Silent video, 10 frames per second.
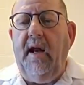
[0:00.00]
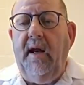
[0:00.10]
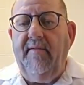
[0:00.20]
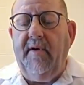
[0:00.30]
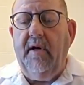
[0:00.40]
and
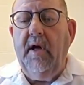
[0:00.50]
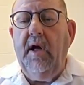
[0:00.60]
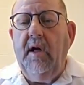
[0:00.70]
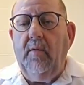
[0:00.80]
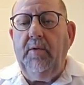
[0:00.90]
liver,
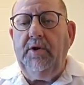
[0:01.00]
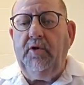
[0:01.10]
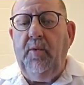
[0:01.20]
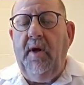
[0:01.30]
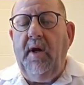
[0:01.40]

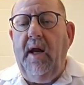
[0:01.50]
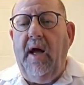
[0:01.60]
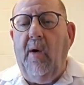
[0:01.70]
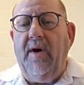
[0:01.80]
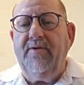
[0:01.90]
which will
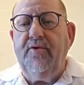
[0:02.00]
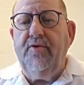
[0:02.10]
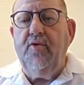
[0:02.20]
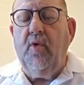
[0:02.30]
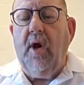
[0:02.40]
allow us to do